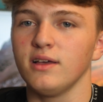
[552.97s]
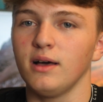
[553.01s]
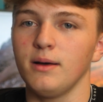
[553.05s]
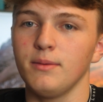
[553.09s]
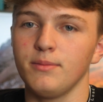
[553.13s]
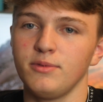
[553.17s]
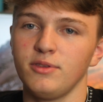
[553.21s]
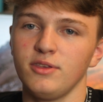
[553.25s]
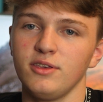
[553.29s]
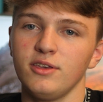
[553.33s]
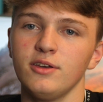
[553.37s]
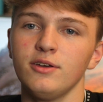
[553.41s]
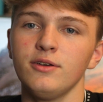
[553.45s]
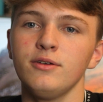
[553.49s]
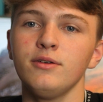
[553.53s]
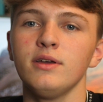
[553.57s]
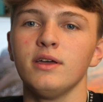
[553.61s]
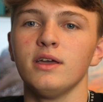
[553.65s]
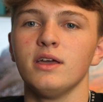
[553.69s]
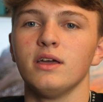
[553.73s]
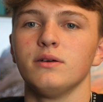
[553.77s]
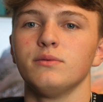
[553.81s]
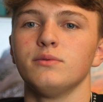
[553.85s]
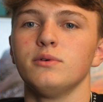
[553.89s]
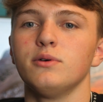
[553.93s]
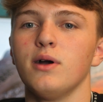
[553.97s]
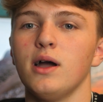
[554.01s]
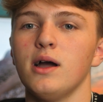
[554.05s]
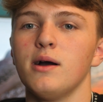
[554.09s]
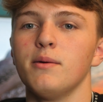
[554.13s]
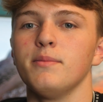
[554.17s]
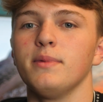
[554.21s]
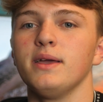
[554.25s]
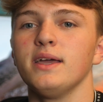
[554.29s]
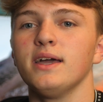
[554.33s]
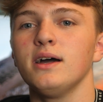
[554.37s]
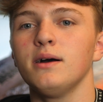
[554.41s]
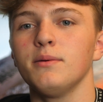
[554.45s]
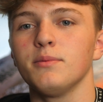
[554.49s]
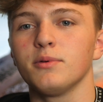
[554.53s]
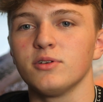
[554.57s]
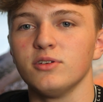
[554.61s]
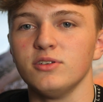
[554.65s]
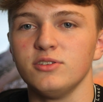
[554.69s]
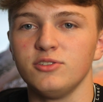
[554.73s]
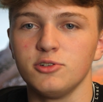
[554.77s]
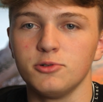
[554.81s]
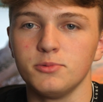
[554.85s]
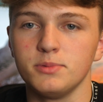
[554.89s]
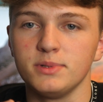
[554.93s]
Up to you. It will help me out
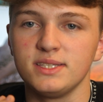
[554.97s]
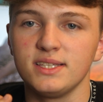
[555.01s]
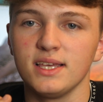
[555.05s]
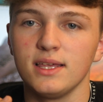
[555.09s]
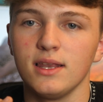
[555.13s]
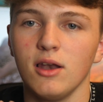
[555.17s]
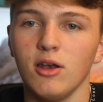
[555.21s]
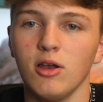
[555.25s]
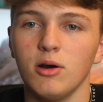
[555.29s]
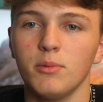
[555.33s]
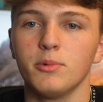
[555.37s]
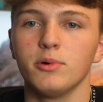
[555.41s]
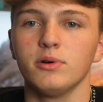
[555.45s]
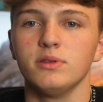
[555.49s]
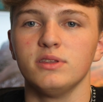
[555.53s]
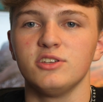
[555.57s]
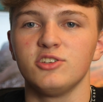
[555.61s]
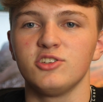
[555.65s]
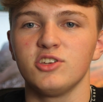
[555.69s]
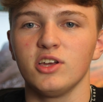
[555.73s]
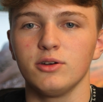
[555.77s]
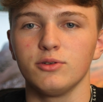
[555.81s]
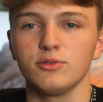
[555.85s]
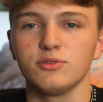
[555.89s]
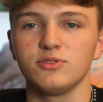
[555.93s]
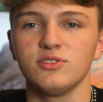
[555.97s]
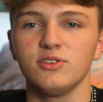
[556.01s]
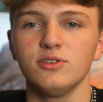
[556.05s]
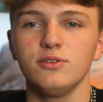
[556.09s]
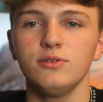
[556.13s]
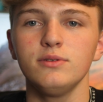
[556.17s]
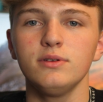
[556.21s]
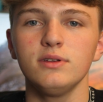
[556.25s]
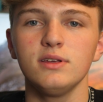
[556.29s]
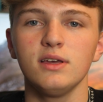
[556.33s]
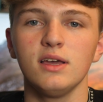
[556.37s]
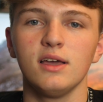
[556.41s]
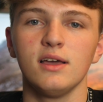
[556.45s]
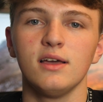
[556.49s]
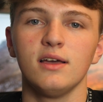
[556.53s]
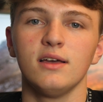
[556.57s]
because you'll be seeing a lot more on this channel soon.